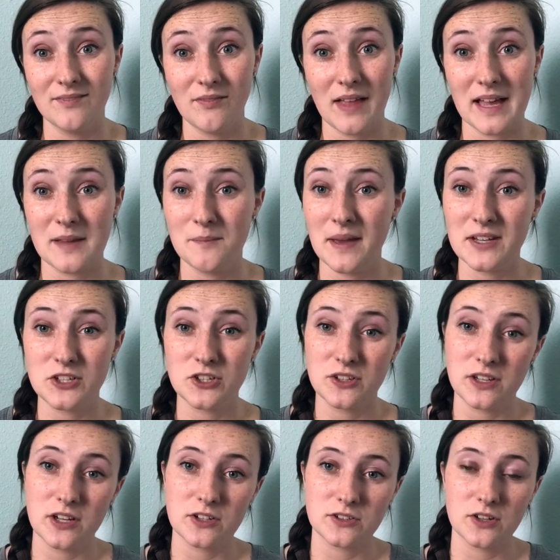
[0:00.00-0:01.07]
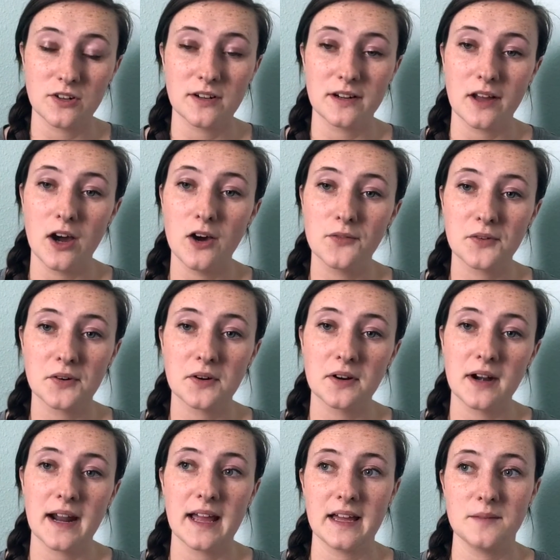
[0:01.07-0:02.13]
like, make sure that you're turning
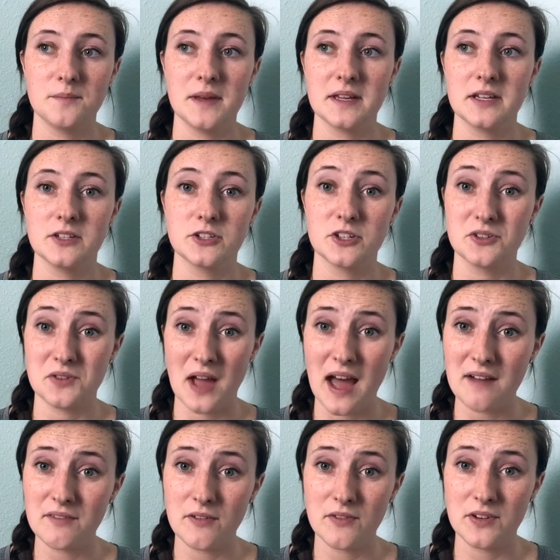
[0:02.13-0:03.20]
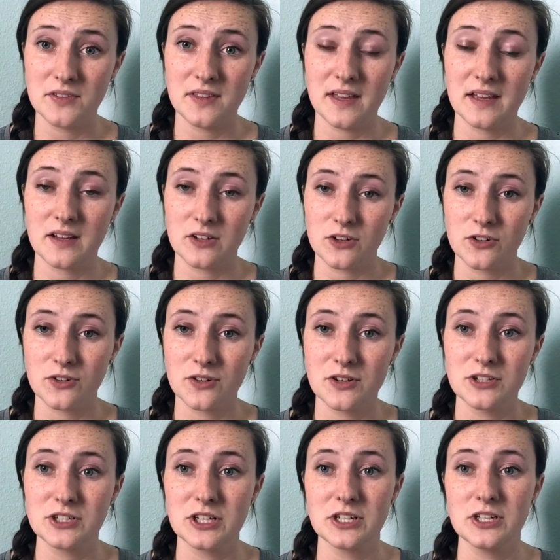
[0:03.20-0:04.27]
over and making sure you have everything,
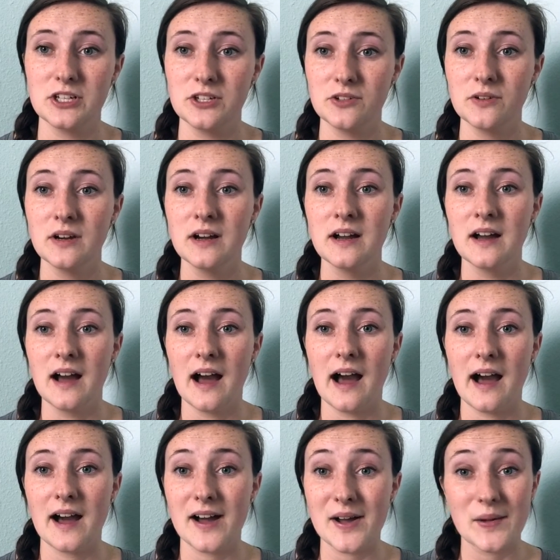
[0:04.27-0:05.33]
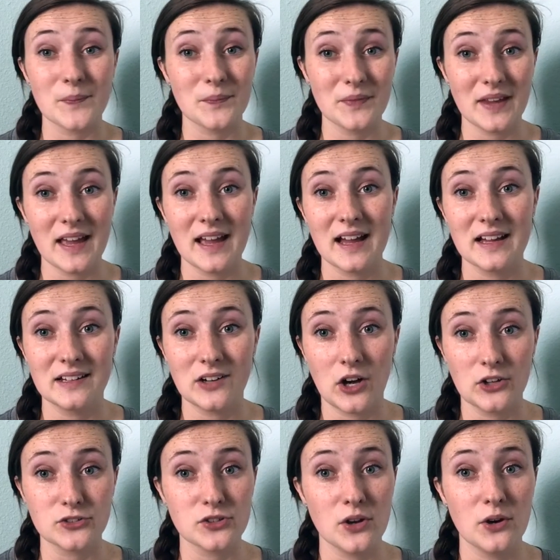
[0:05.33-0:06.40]
encouraging you, um, and
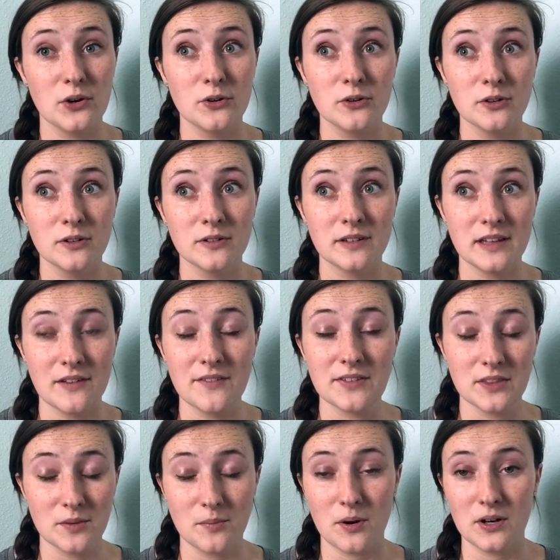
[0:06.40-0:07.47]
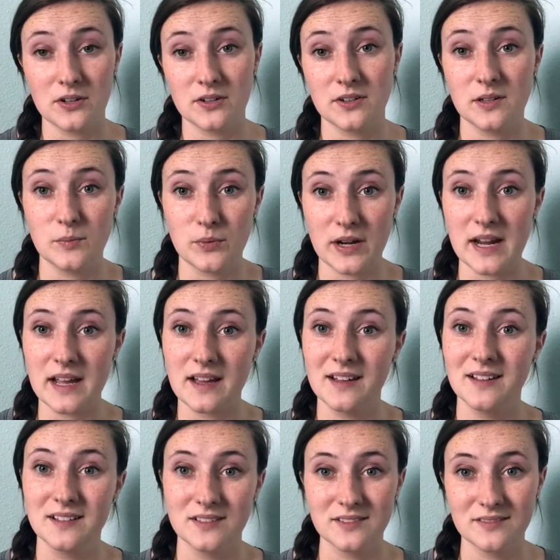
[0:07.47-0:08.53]
also giving the partner a break
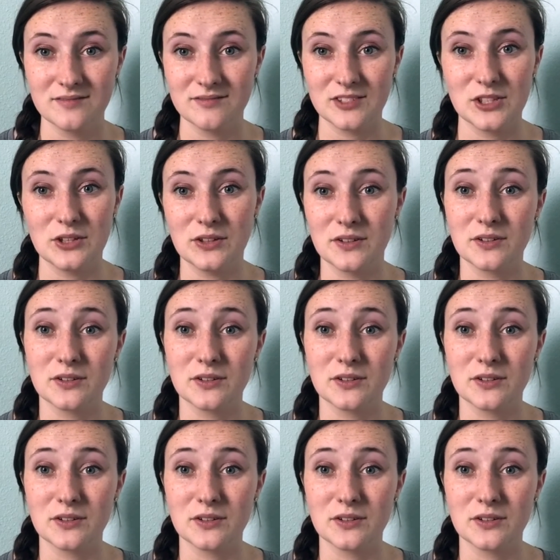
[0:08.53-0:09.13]
to